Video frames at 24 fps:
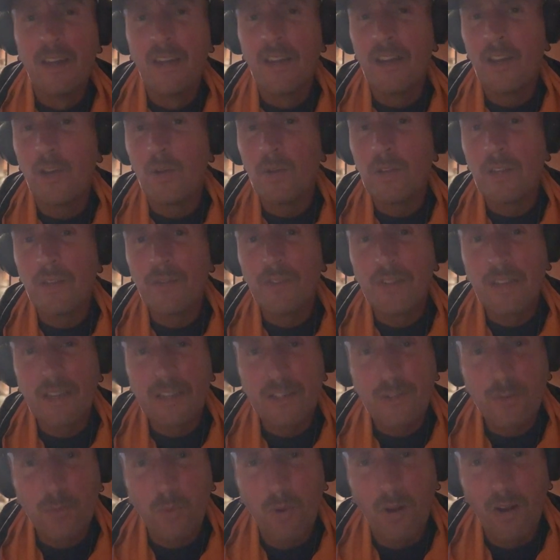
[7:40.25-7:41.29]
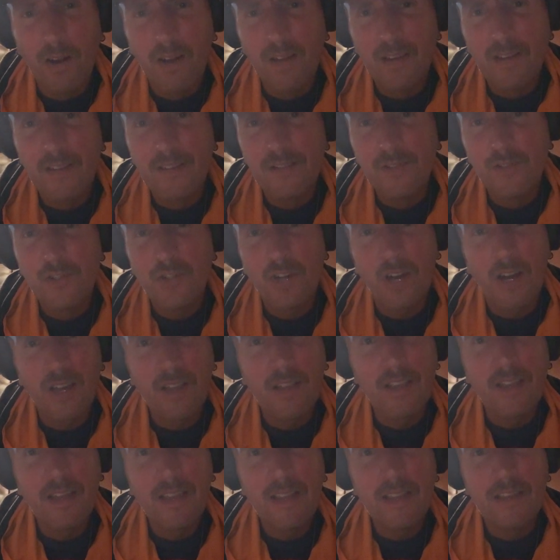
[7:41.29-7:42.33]
living as one. And
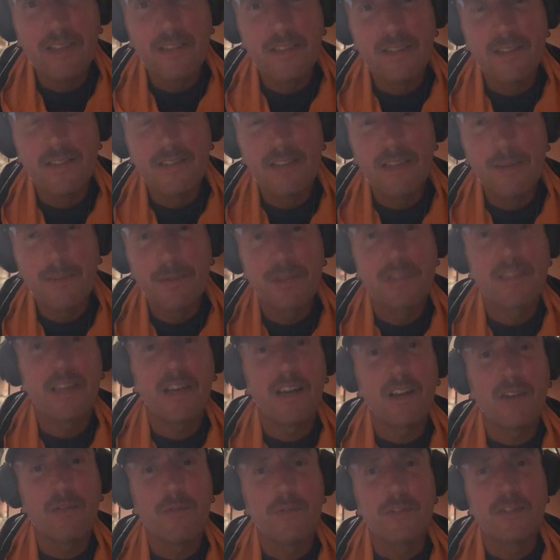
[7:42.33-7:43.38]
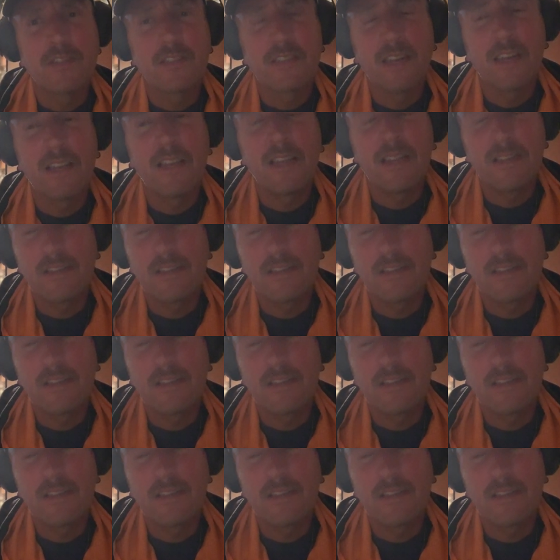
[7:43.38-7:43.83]
John Lennon himself he